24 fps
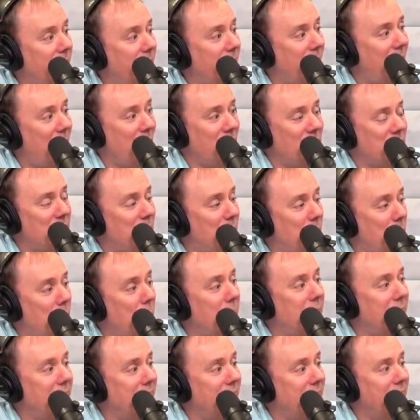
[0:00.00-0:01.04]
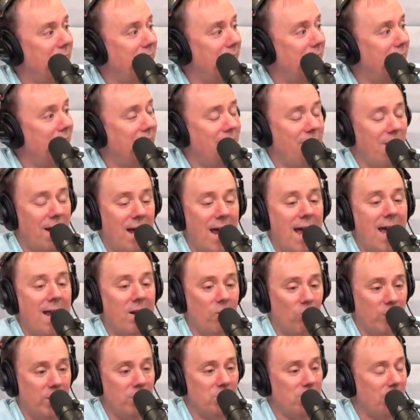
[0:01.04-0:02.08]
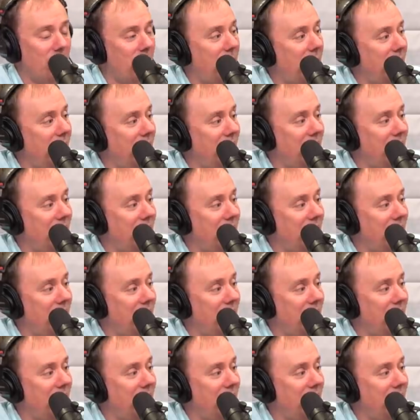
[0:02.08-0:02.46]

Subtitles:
I would just put it in there, and if I had to reach somebody,